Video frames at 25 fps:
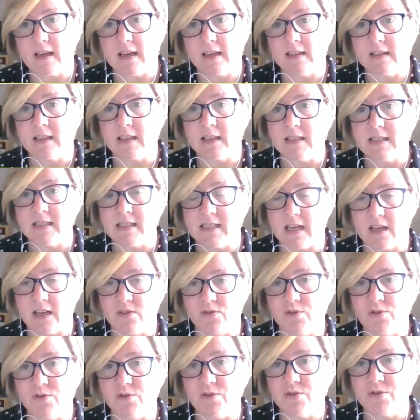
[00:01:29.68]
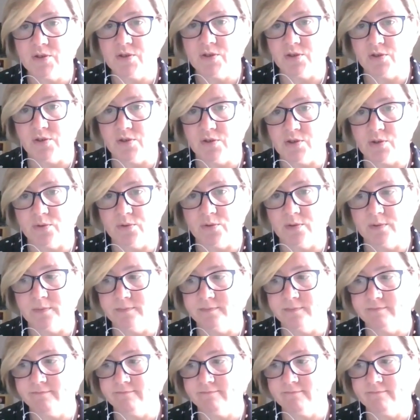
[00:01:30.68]
and continue to do so.
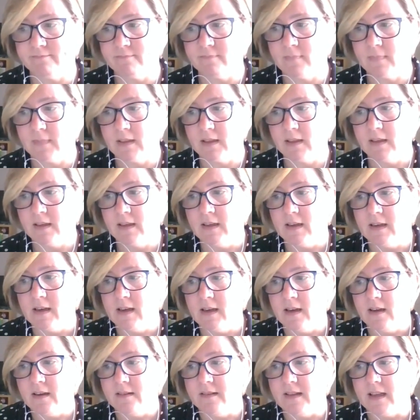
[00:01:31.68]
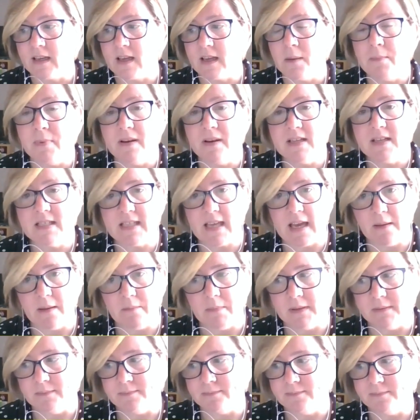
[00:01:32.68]
There can be
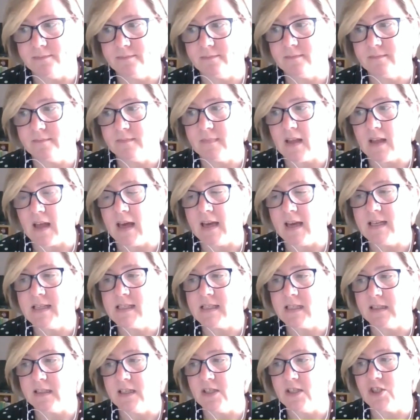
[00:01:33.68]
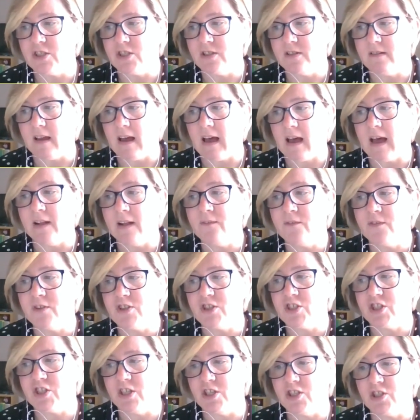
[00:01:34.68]
resentment, isolation and
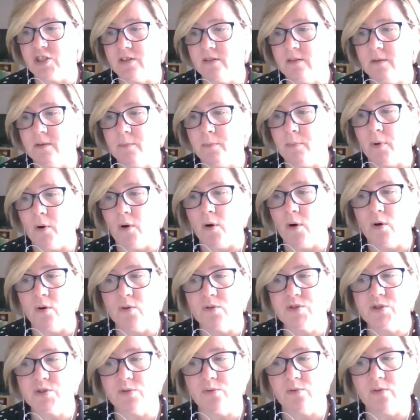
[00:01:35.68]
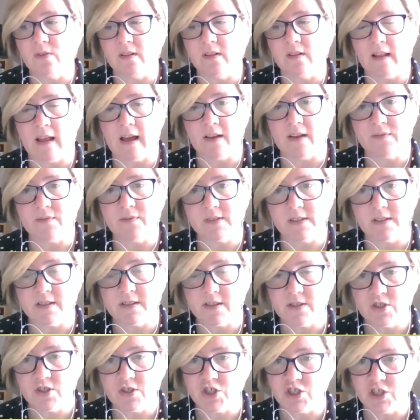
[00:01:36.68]
frustration, but also
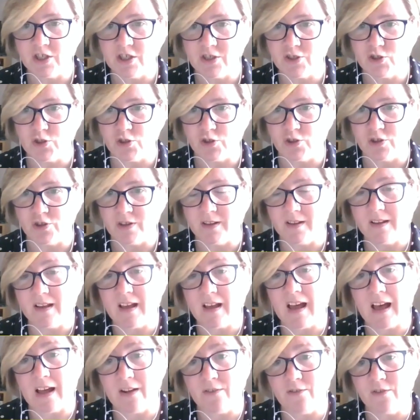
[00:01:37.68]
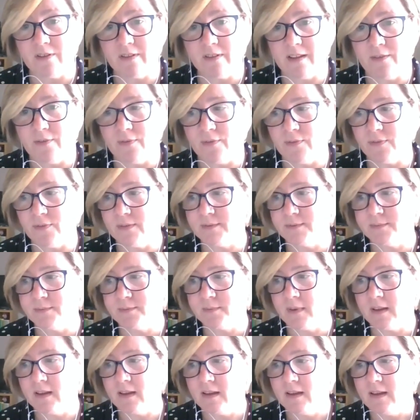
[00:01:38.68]
laughter, sheer joy and relief.
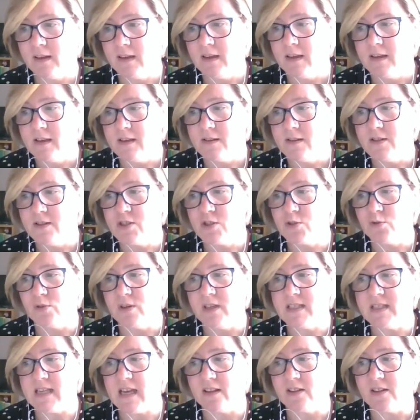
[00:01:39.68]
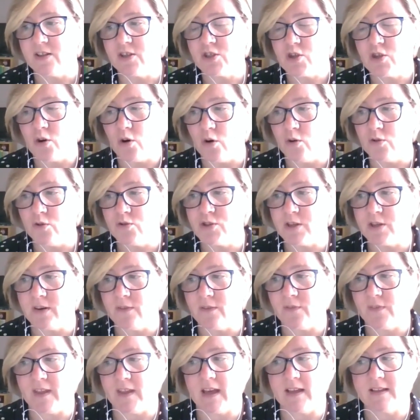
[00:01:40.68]
The storytellers also
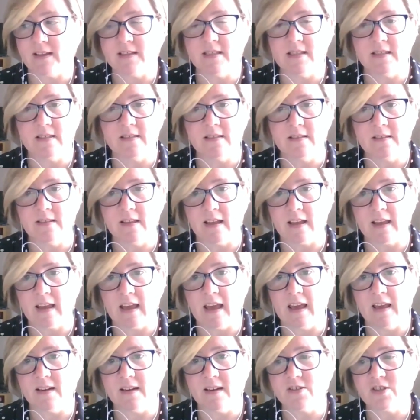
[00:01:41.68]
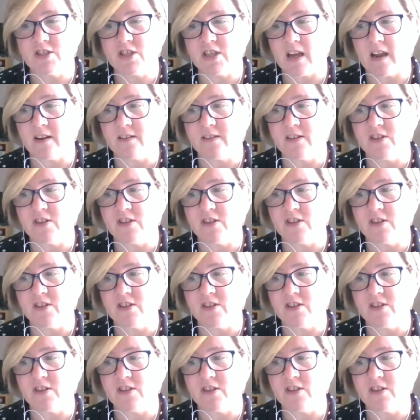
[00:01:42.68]
reflected that carers are the